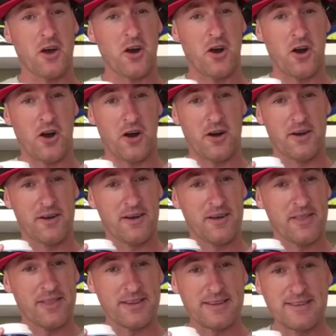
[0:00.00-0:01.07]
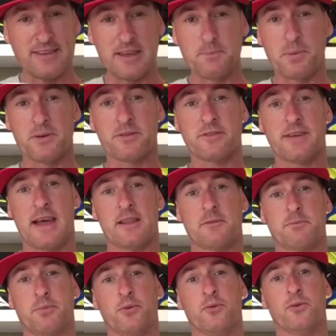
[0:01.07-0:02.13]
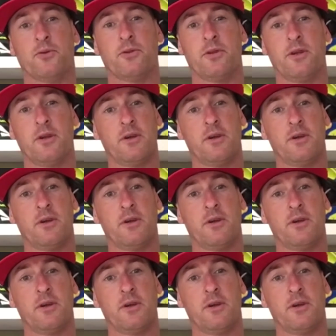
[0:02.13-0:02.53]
are the deepest talent pool